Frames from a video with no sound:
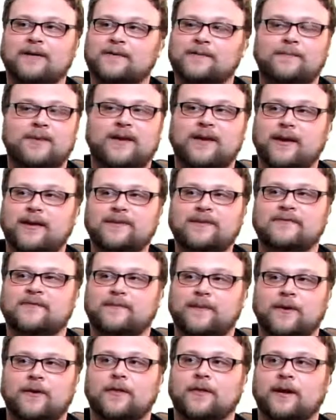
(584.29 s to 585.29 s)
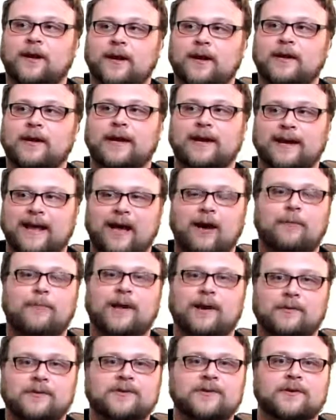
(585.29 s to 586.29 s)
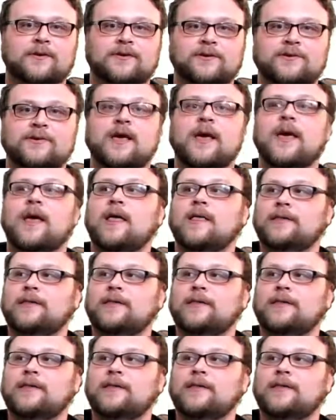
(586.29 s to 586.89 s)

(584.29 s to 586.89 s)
It's because of Spirit of the Hunt and Howlpack Resurgence,